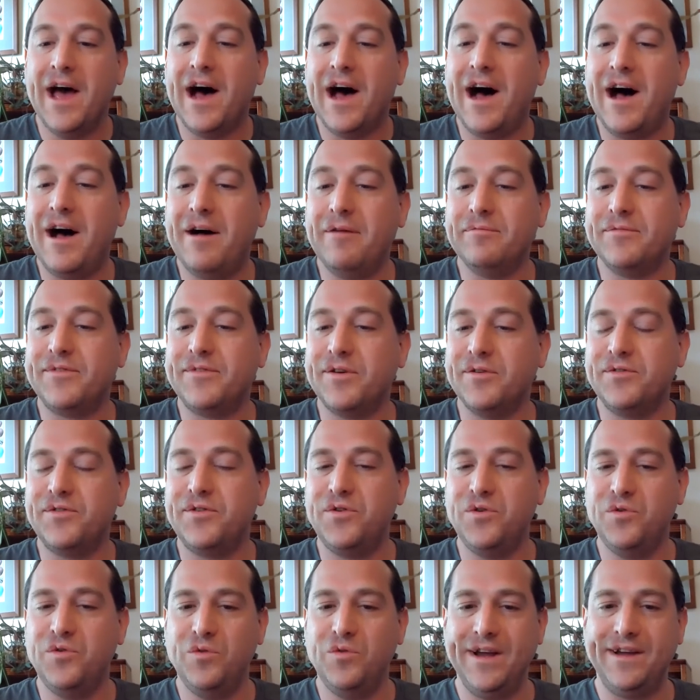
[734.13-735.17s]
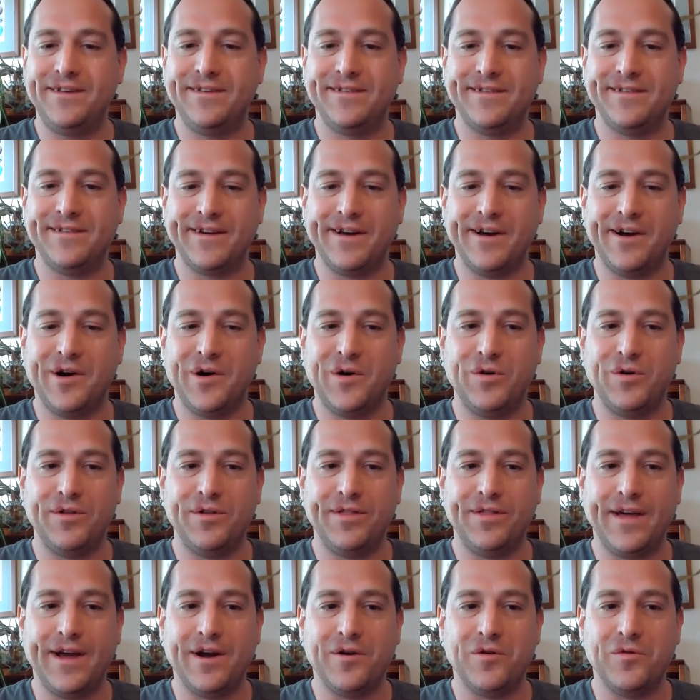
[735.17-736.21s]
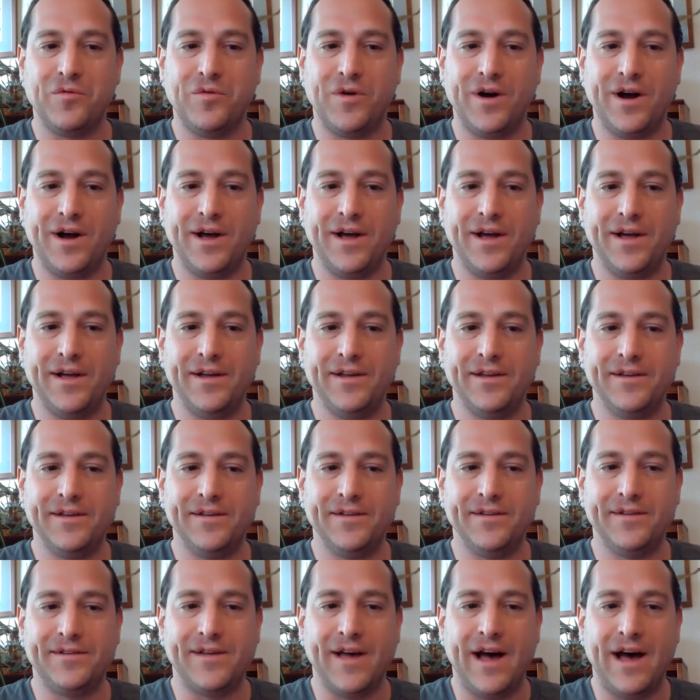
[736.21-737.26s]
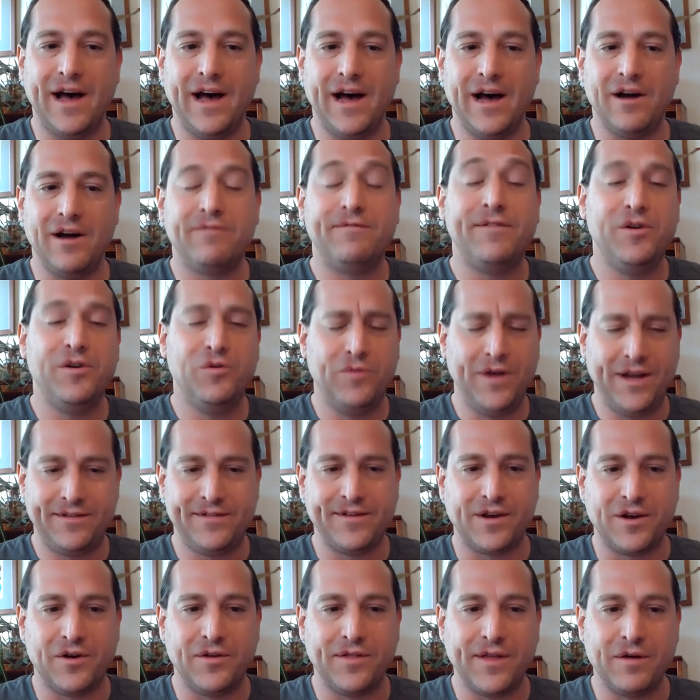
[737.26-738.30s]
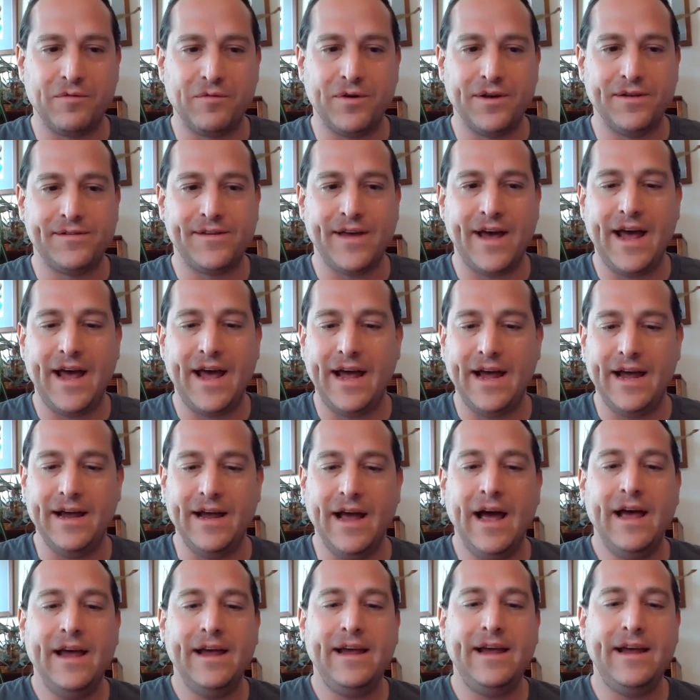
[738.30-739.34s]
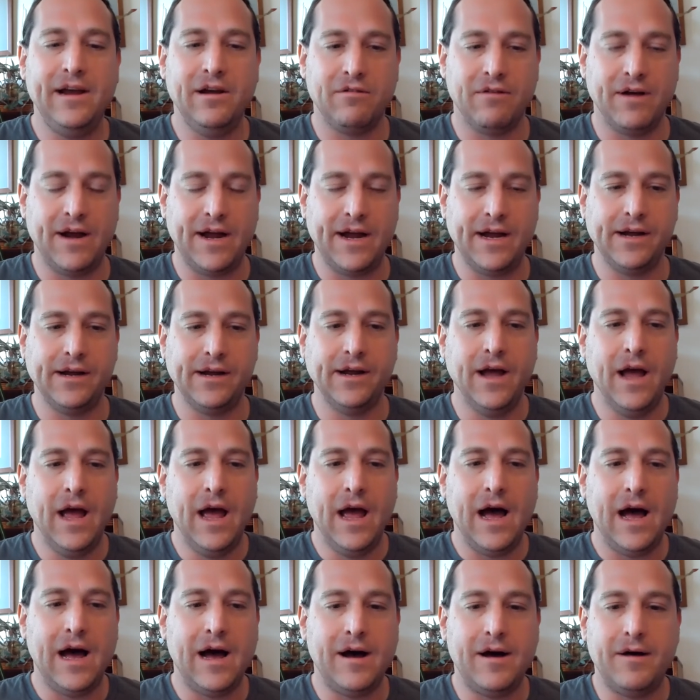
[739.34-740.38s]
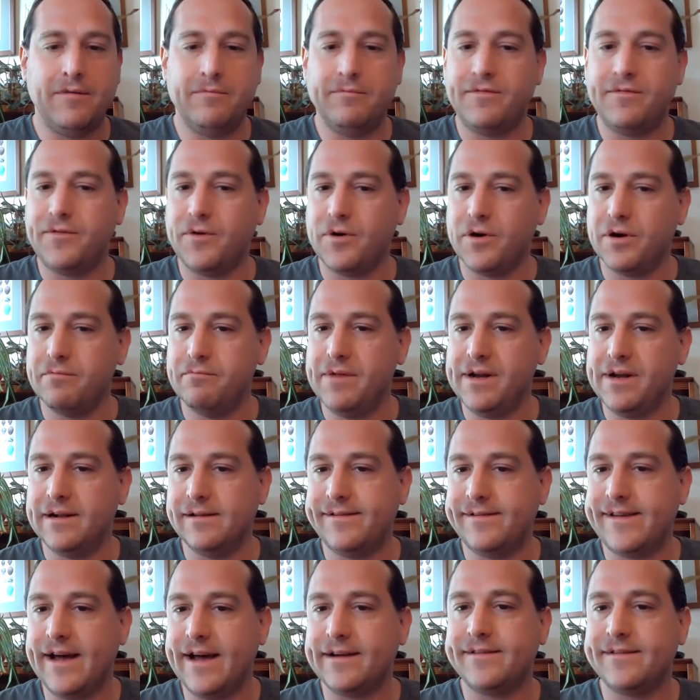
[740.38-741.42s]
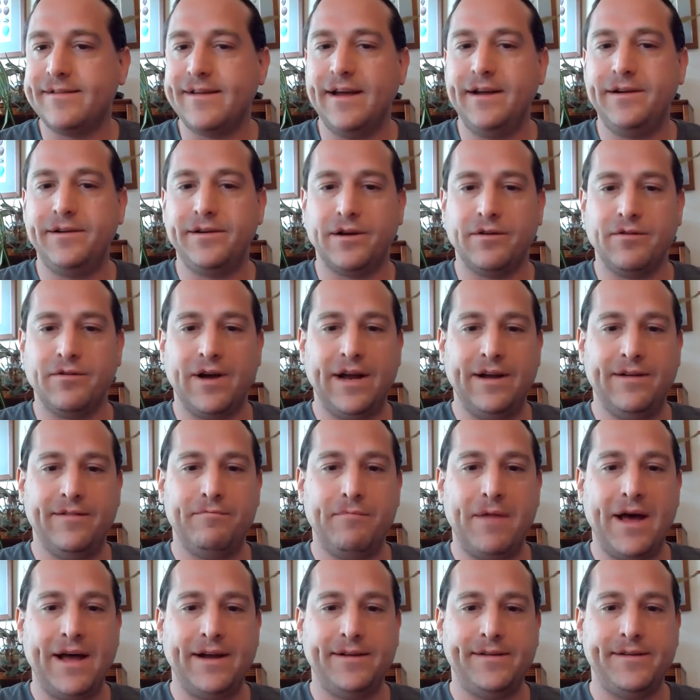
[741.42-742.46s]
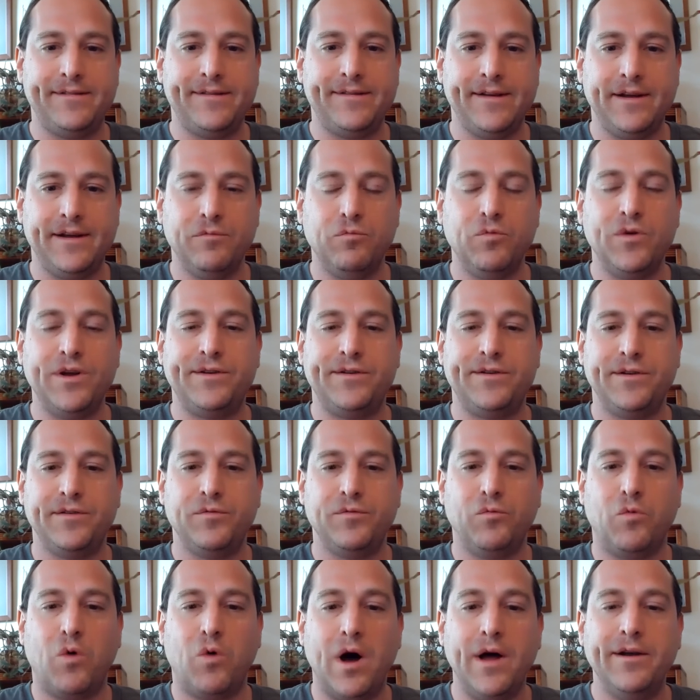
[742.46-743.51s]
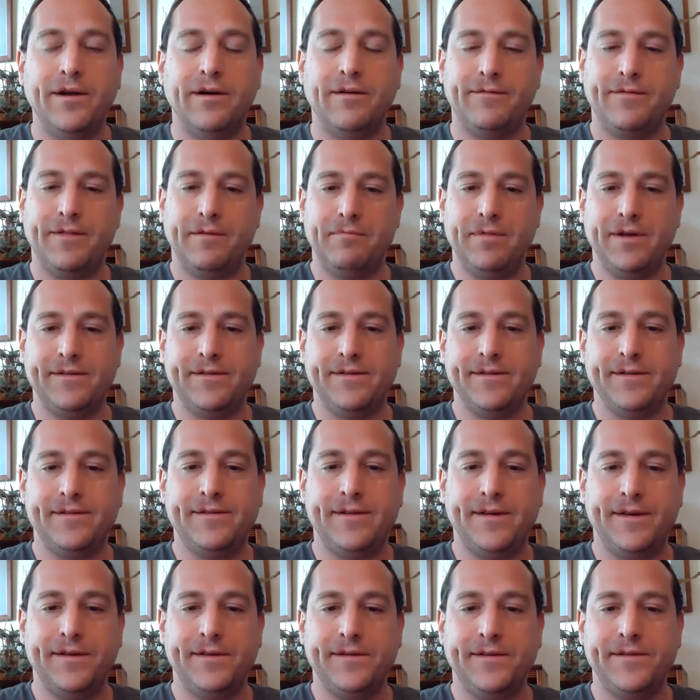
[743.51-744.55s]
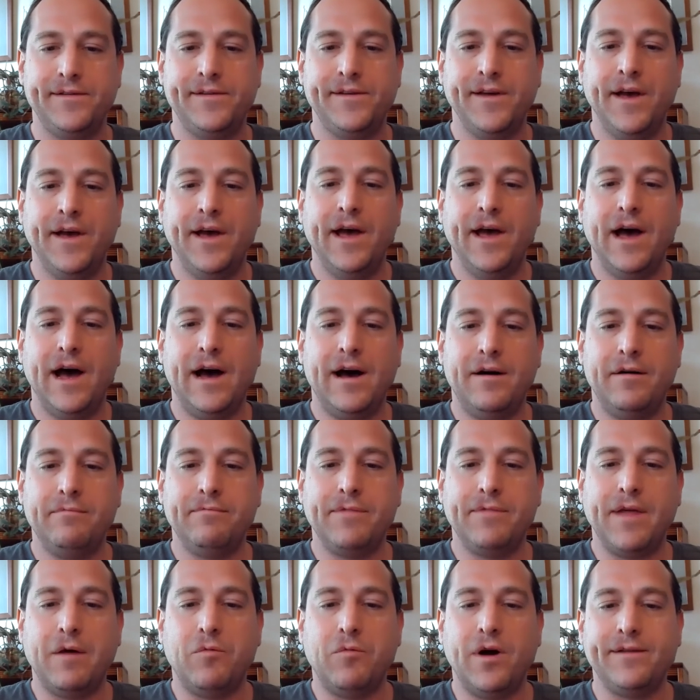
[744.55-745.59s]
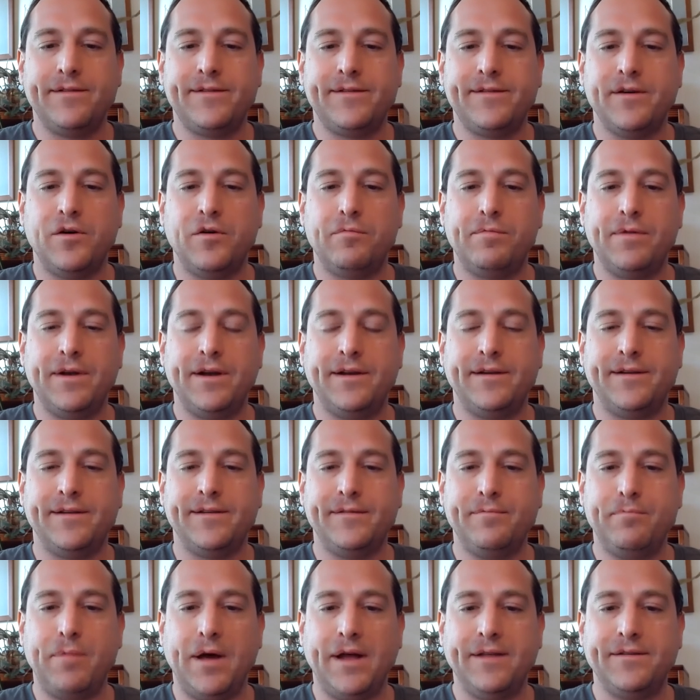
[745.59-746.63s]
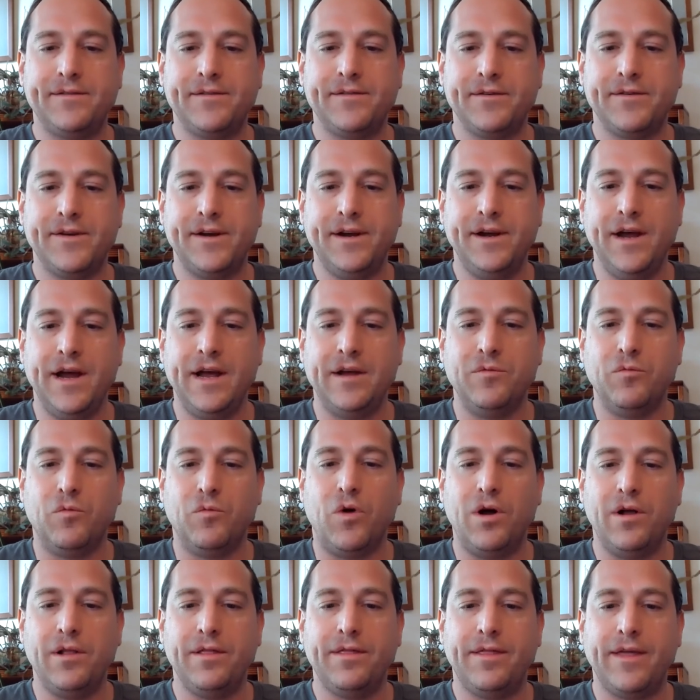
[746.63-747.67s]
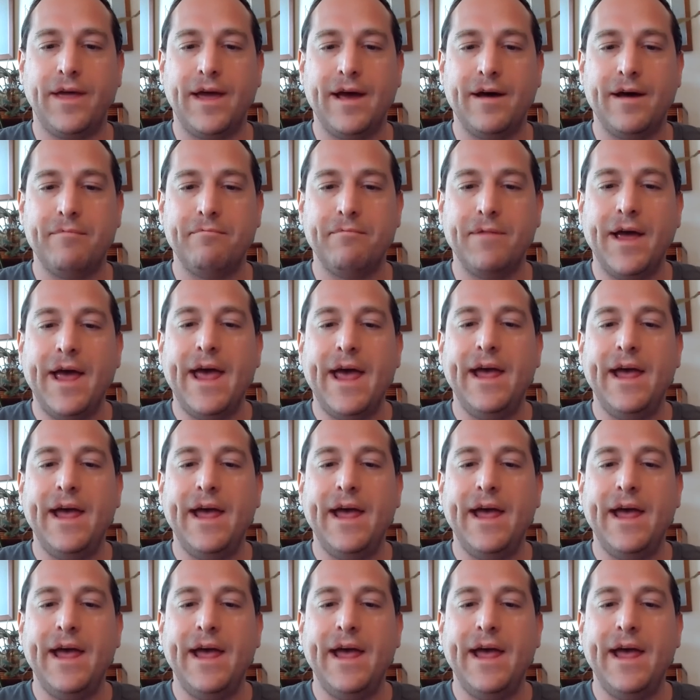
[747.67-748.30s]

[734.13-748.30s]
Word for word: Um, so two weeks ago, there was, uh, a few weeks ago, there was a hearing um, for Middlesex Integrative Medicine, which is one of the businesses um, that wants to open a dispensary in Waltham.